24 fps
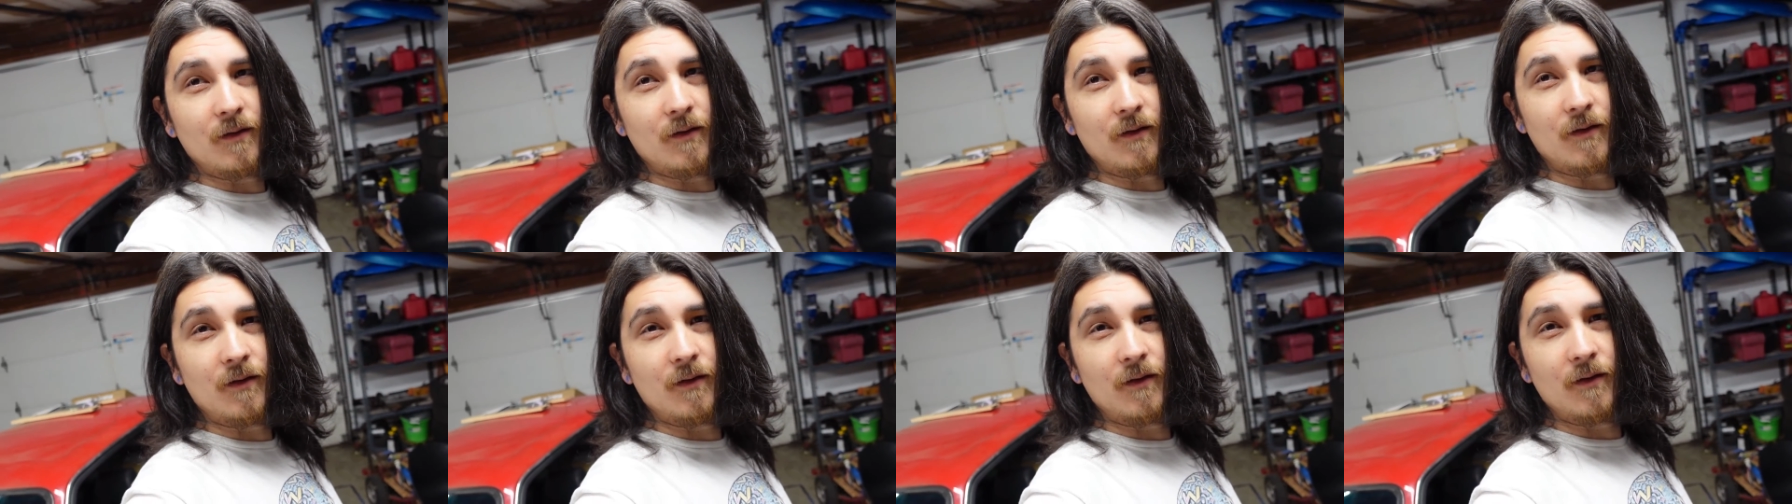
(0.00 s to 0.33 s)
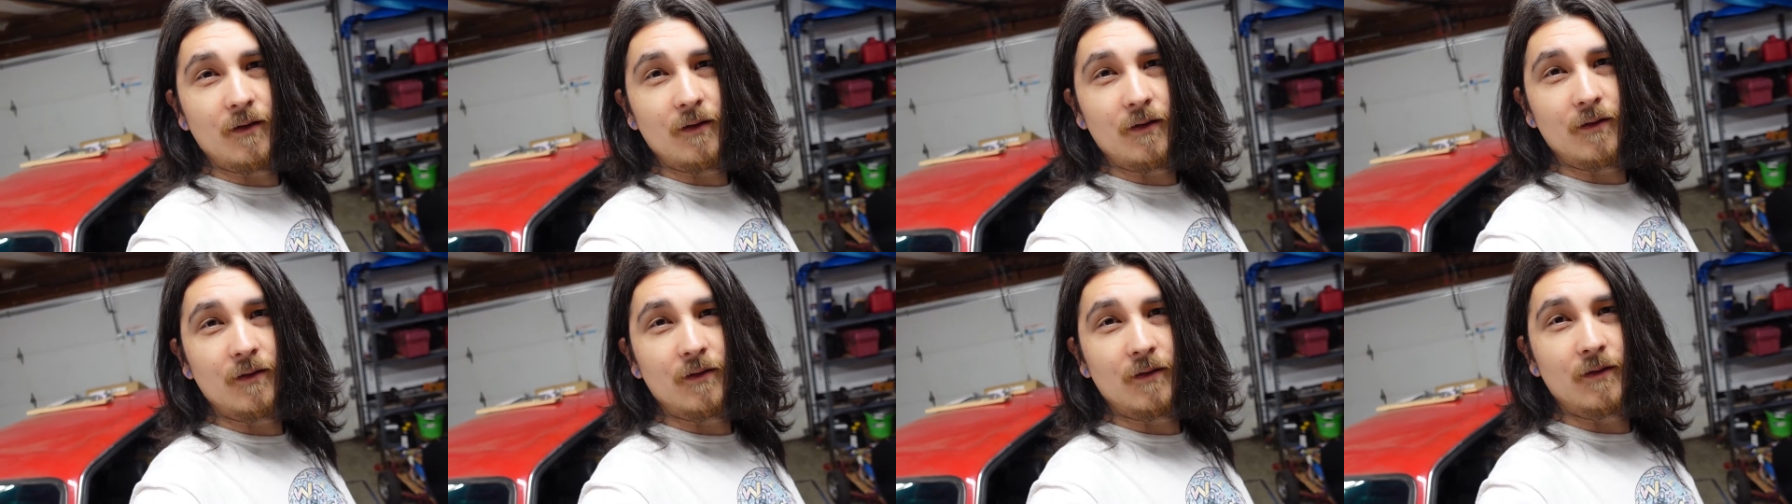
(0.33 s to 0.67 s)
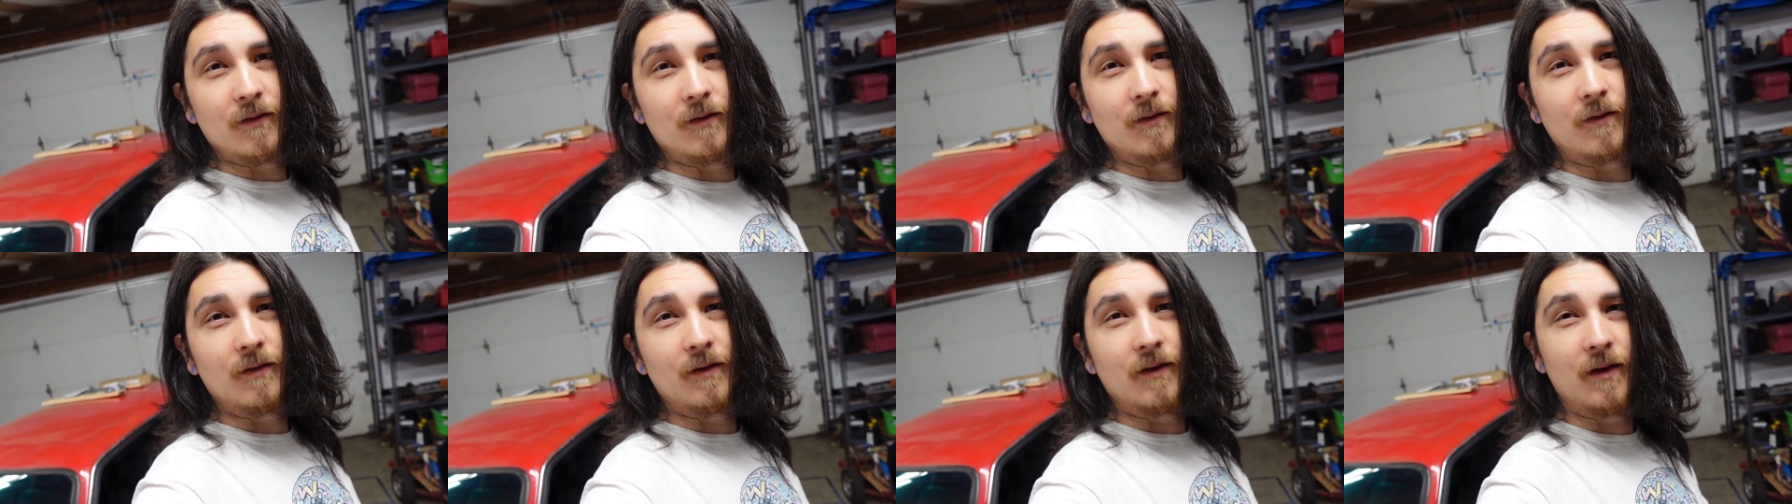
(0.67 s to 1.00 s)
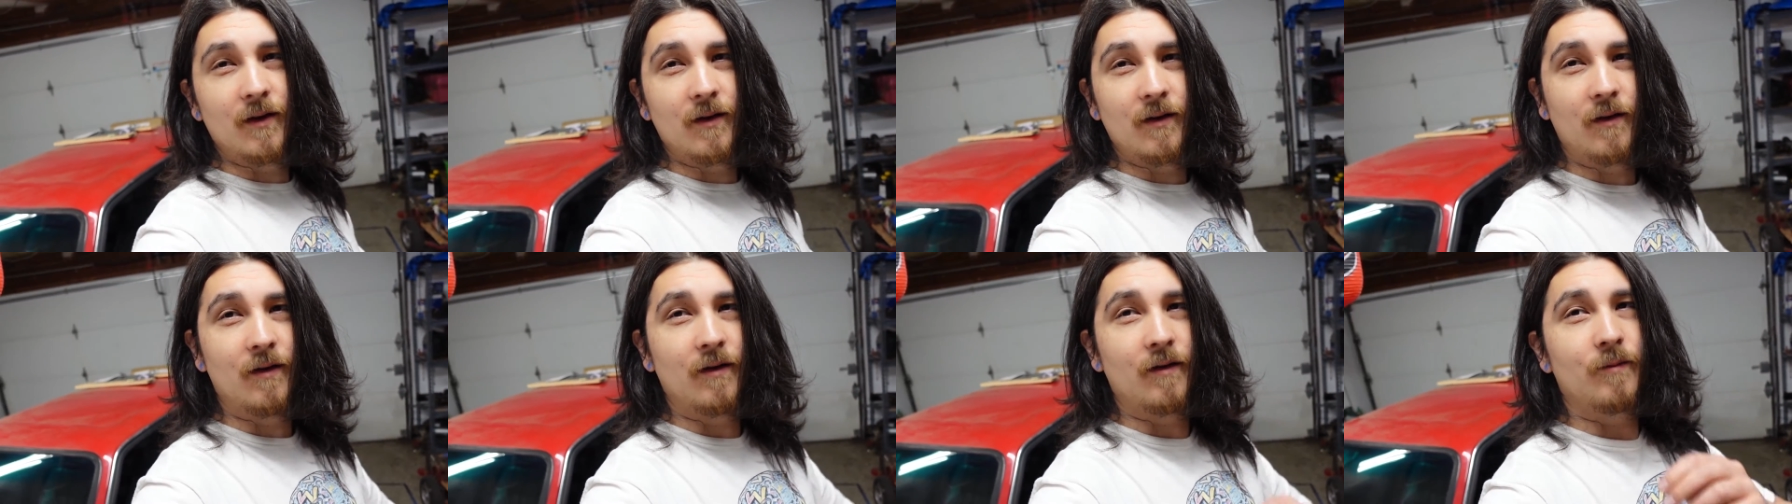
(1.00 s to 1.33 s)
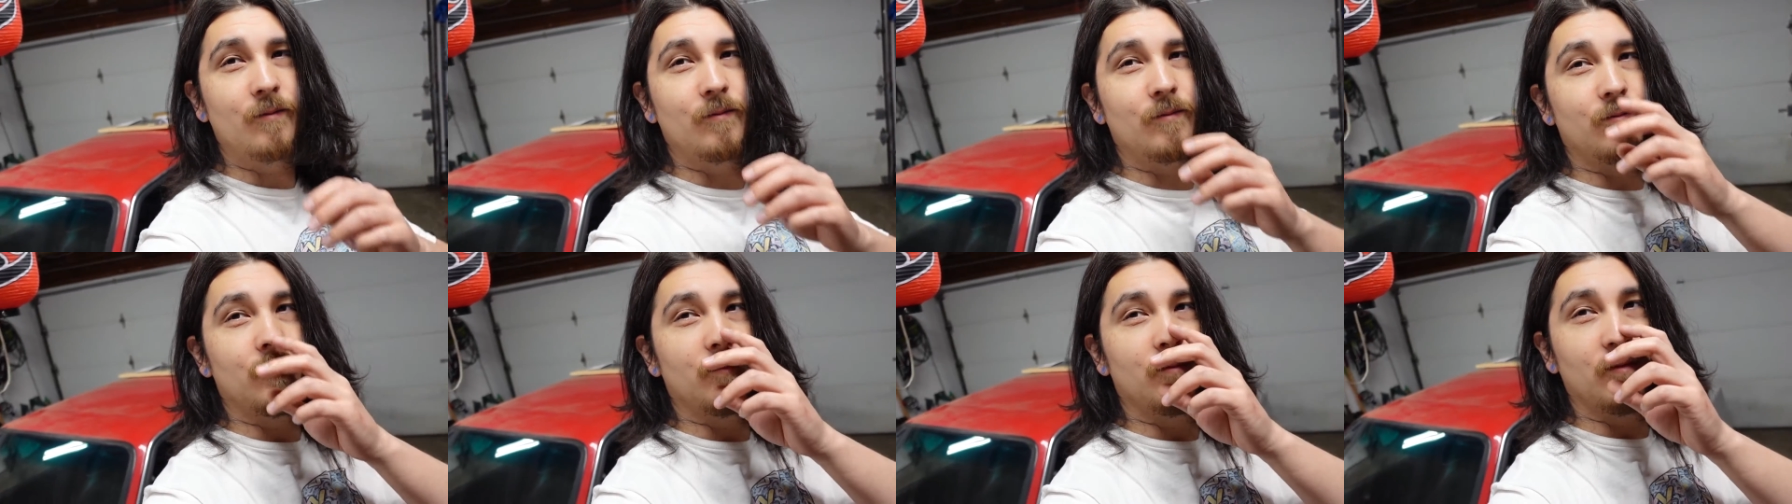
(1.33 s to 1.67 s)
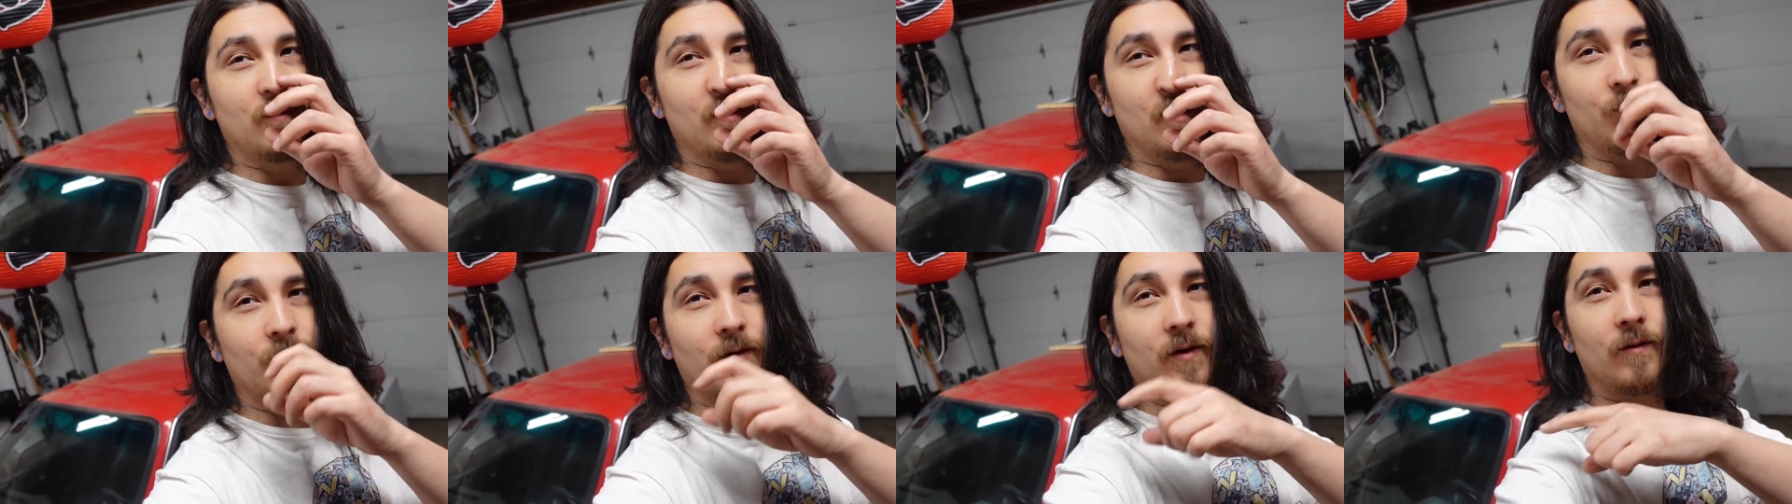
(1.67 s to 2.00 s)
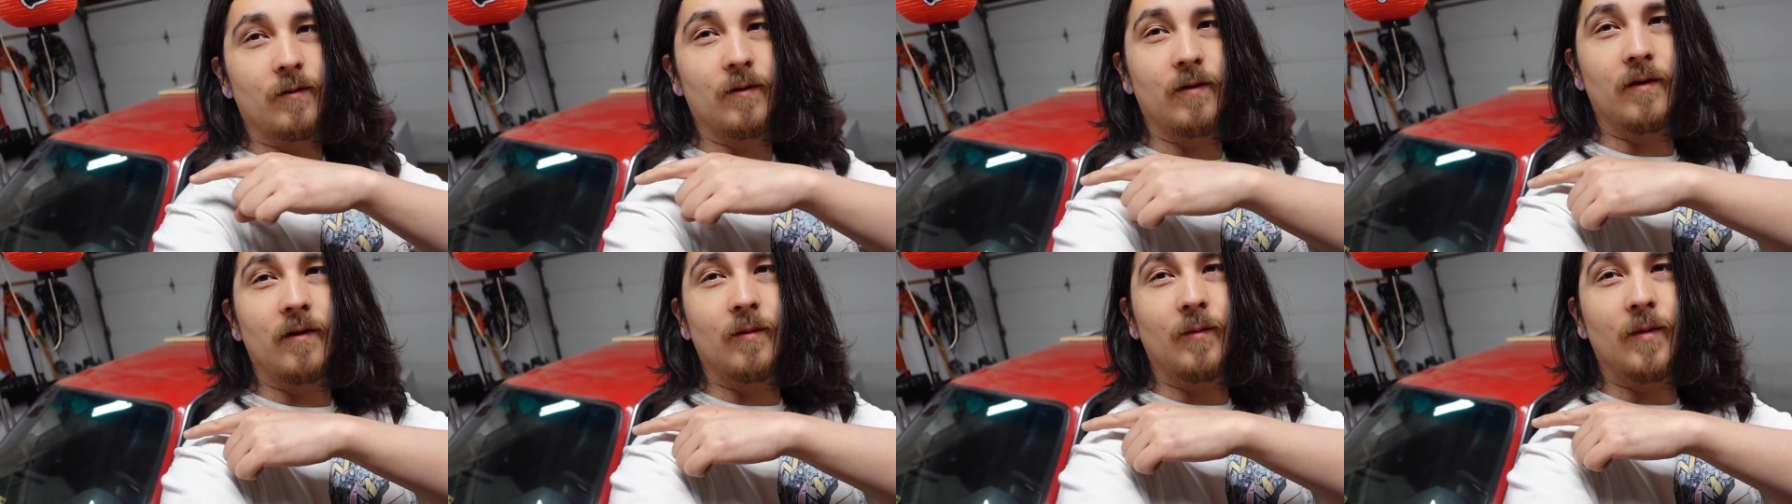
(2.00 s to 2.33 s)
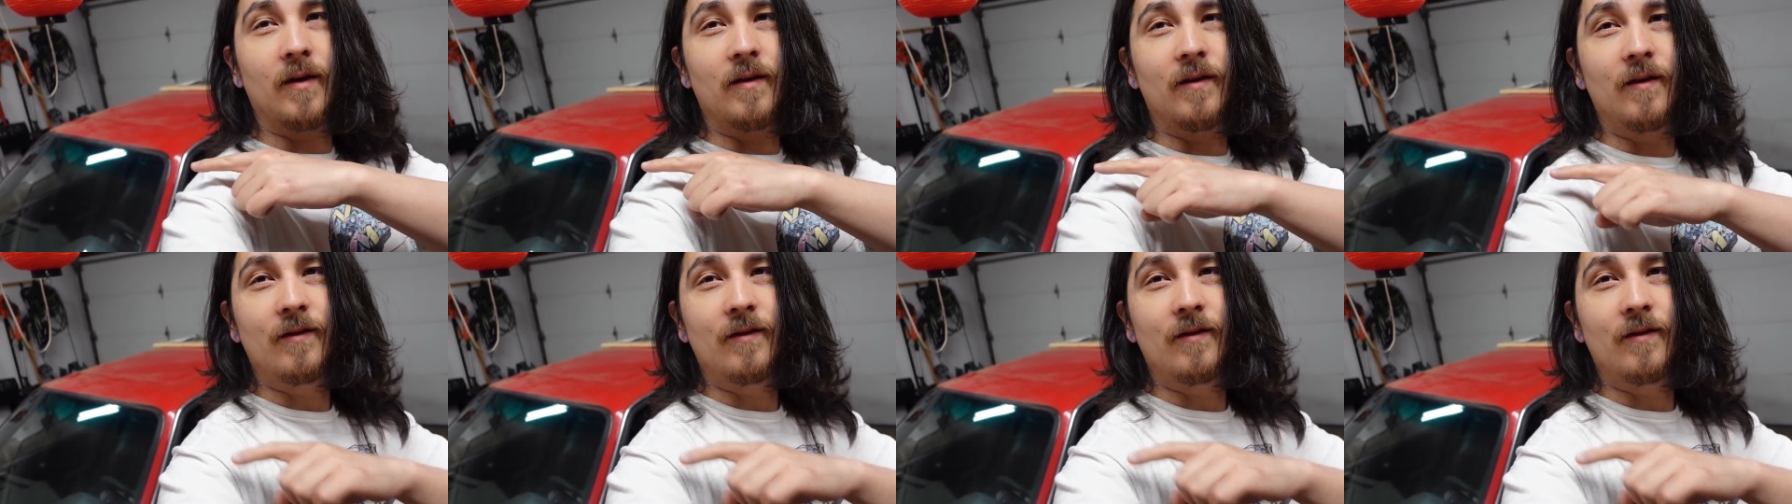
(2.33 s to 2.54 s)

Uh, then um, you probably wondering about